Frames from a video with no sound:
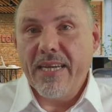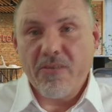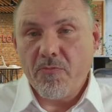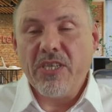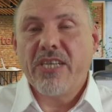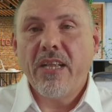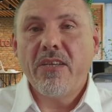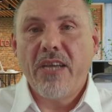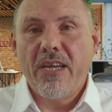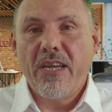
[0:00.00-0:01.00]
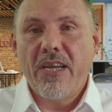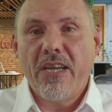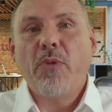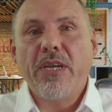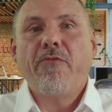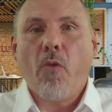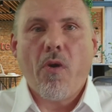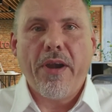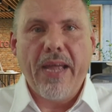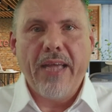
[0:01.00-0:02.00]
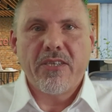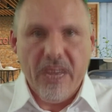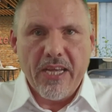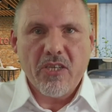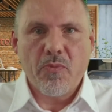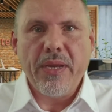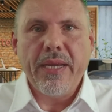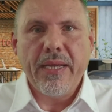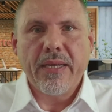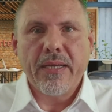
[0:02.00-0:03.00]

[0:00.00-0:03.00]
we still see 24 as being,